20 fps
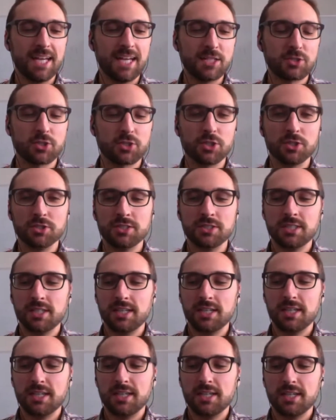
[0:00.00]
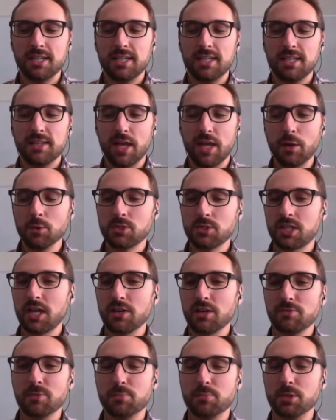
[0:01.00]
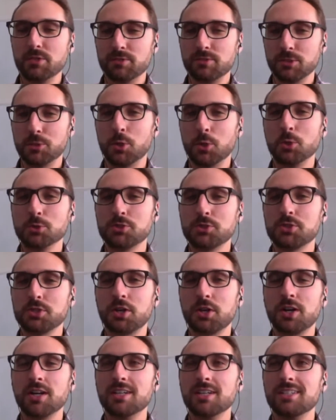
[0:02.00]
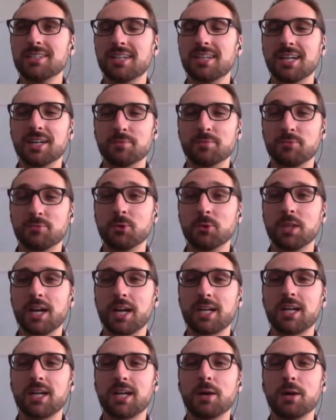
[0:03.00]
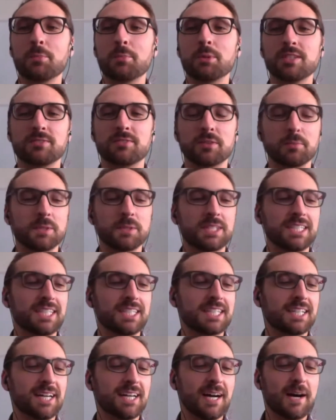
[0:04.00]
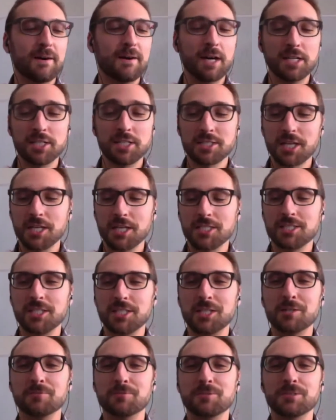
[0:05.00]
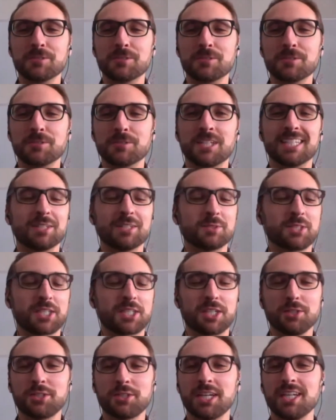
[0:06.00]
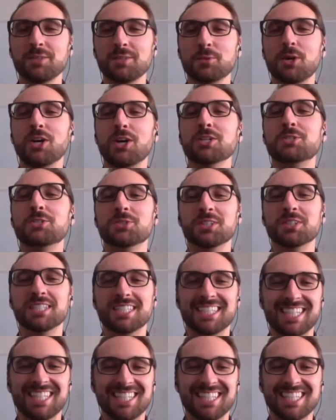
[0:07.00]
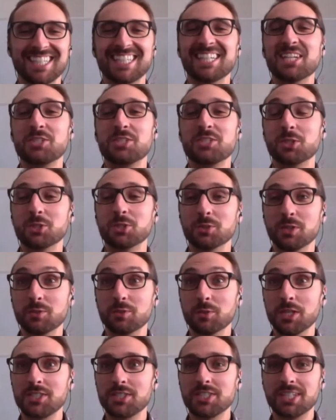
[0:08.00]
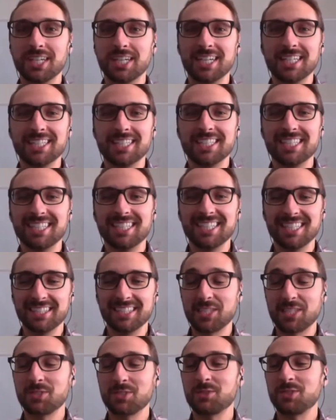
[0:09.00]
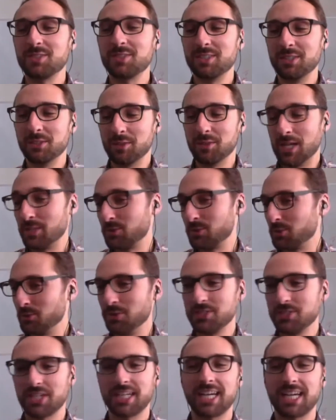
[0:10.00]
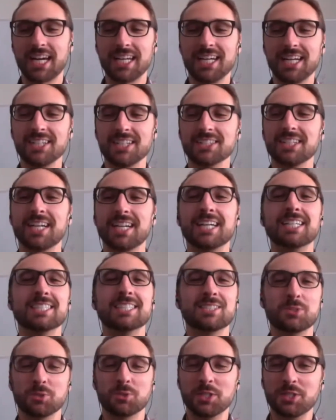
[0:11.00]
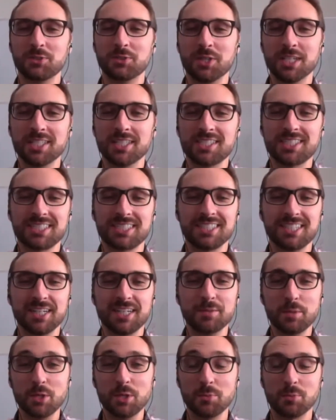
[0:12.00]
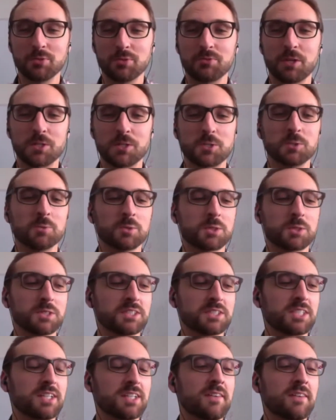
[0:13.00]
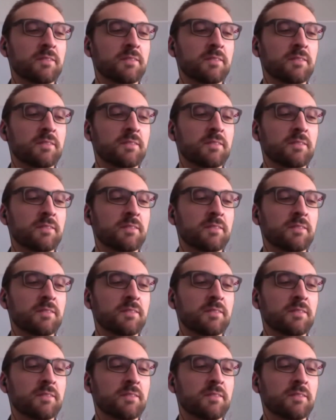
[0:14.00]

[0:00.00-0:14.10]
And so that was kind of a bit of a gold star for that company for me. I decided to interview there, and I was like, okay, well, I'll join. So Russ and I, as soon as I got out, I joined Russ in the professional world.